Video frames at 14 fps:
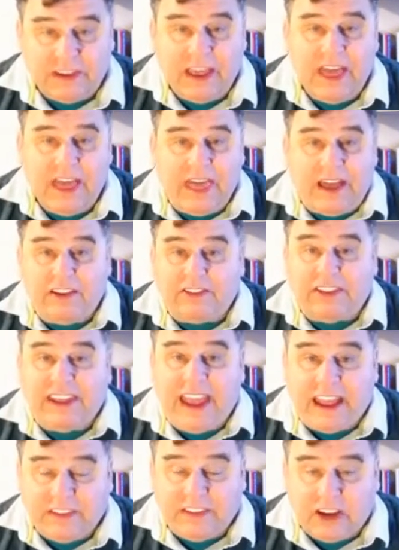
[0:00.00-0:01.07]
That is the
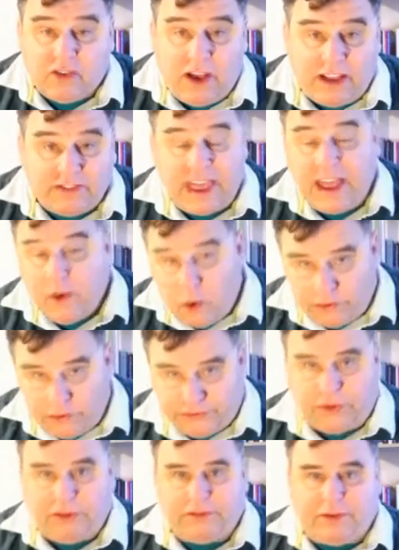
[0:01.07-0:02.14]
Antichrist and also
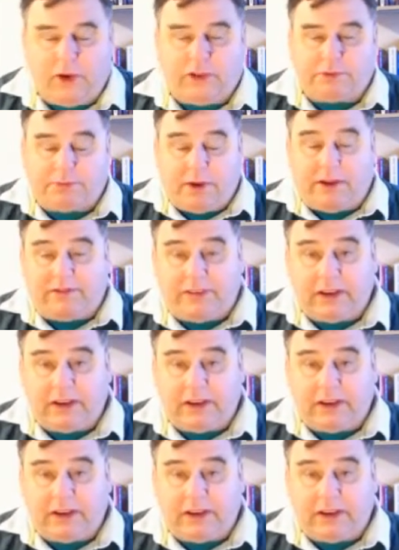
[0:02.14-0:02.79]
the false prophet.